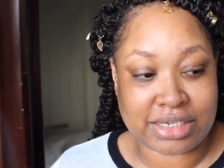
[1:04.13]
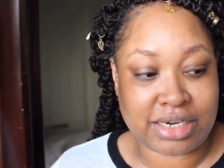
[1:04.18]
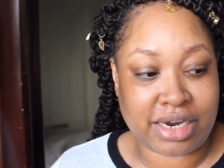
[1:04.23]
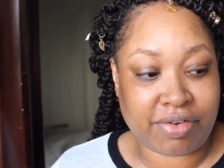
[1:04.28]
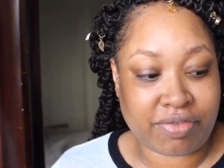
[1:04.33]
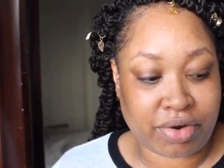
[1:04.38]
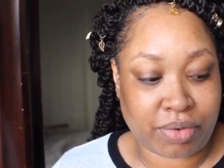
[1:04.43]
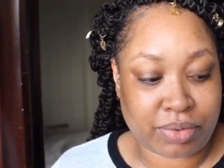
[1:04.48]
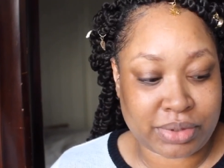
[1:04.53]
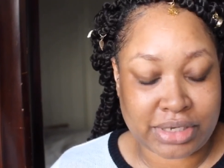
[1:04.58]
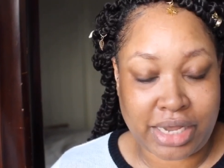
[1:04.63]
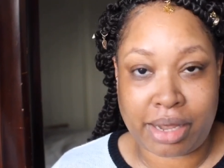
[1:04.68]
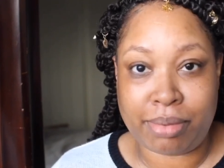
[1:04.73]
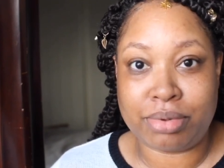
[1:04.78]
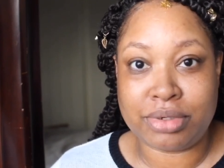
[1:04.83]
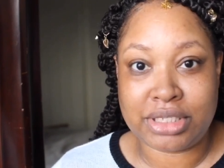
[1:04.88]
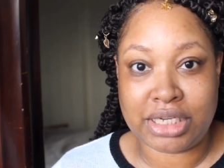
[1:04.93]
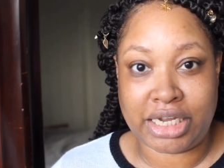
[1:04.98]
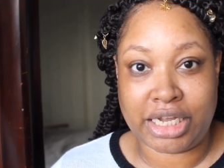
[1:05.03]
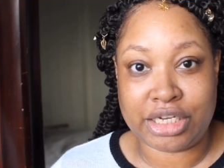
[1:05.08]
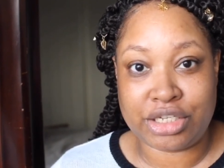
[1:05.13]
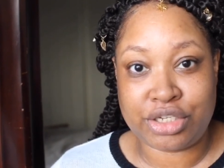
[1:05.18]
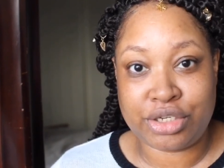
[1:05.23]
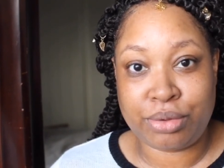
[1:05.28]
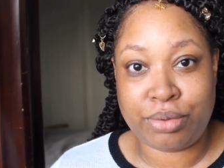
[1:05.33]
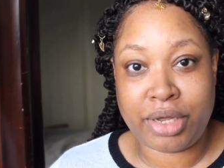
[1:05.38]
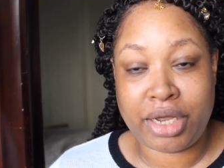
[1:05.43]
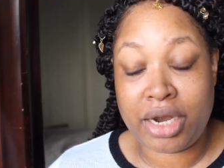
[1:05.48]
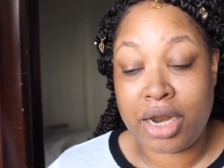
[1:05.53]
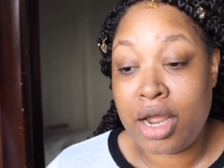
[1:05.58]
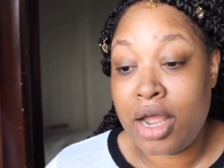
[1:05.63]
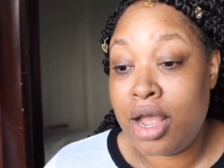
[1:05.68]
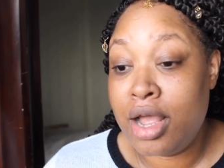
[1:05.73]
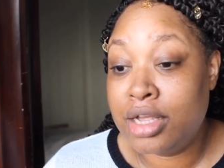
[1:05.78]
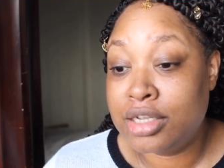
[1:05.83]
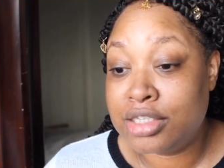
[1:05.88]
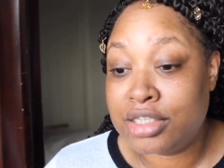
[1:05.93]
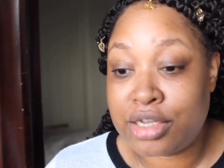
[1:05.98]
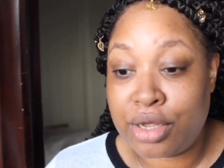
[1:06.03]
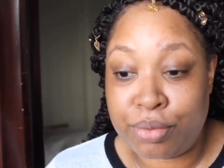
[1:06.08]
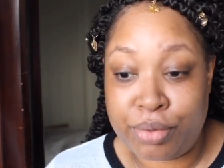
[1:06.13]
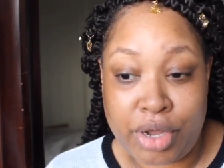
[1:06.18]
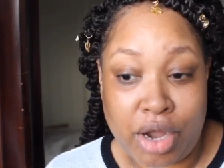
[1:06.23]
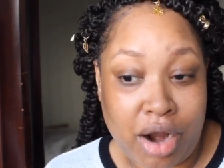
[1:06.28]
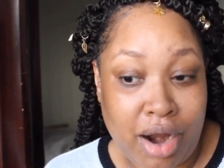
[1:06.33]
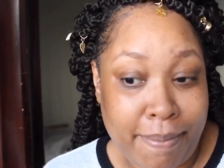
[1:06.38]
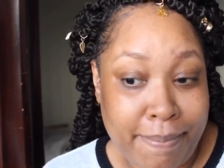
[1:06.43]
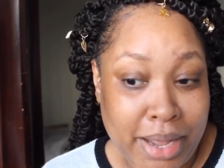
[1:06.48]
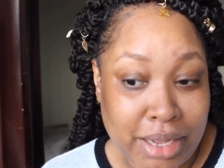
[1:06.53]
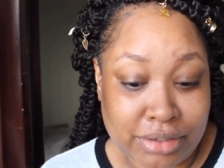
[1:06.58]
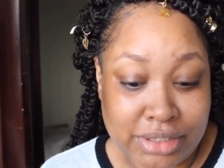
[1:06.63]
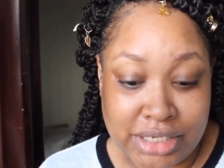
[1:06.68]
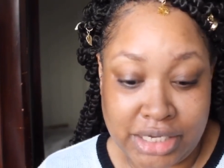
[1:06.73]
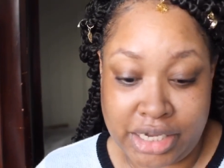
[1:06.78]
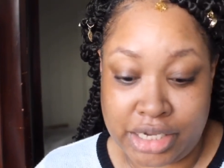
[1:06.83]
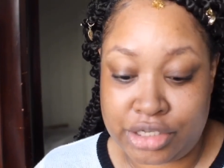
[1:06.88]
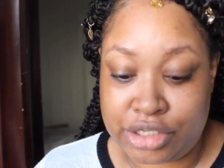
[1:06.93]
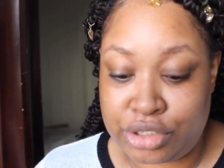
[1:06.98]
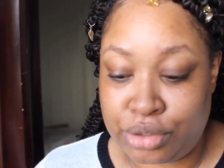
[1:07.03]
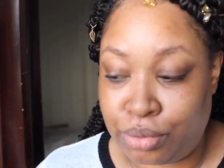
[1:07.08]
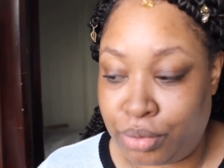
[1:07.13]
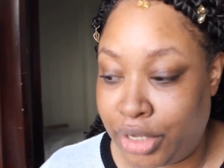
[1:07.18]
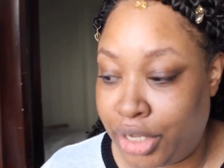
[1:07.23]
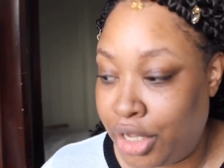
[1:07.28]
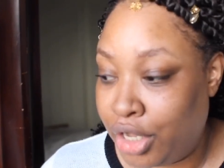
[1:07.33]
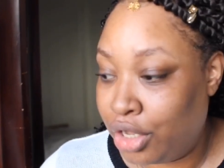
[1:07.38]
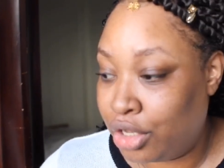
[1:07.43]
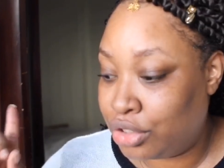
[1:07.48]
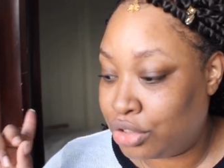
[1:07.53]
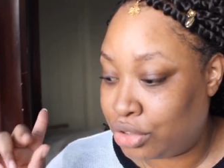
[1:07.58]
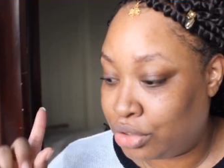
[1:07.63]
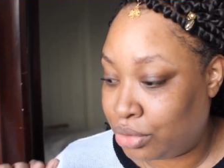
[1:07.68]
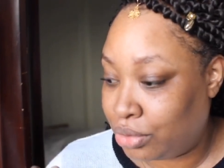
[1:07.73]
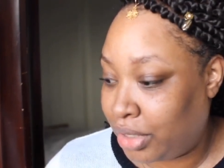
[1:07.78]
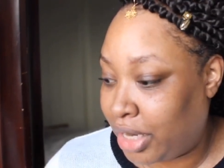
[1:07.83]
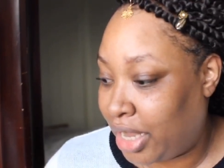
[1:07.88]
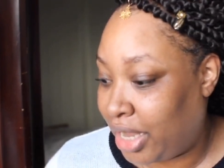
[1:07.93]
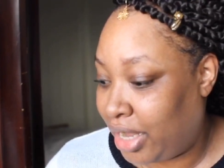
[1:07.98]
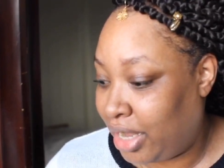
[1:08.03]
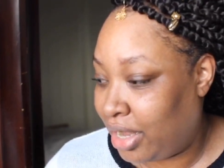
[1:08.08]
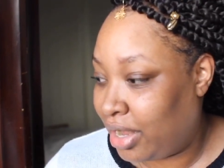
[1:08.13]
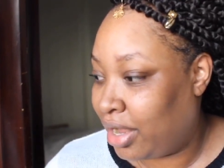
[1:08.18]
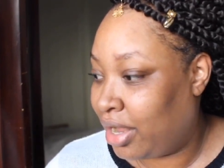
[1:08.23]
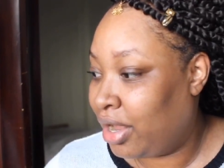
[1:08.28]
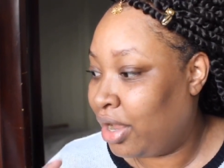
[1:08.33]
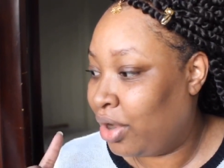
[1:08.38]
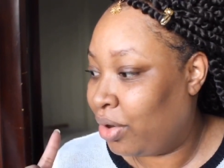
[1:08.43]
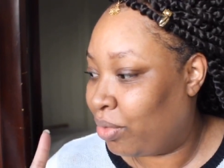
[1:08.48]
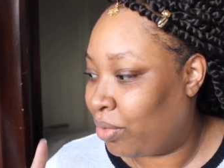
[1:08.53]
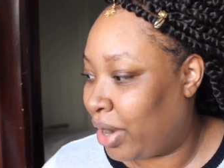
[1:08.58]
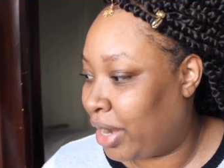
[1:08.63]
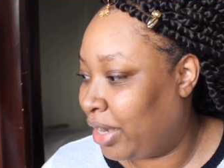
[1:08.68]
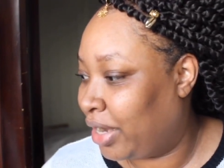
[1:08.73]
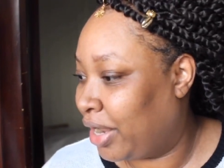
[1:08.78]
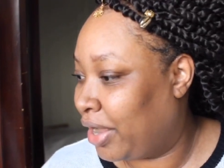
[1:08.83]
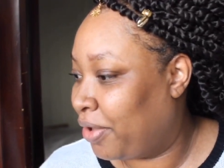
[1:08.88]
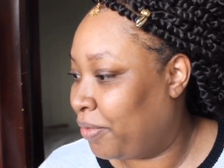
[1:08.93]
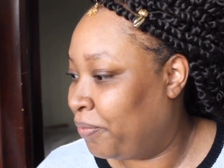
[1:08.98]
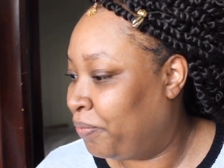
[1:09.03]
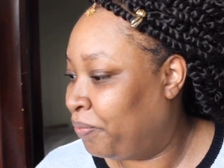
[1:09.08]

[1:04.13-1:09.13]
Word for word: never was able to get to it. So we are about to get to it today, right now.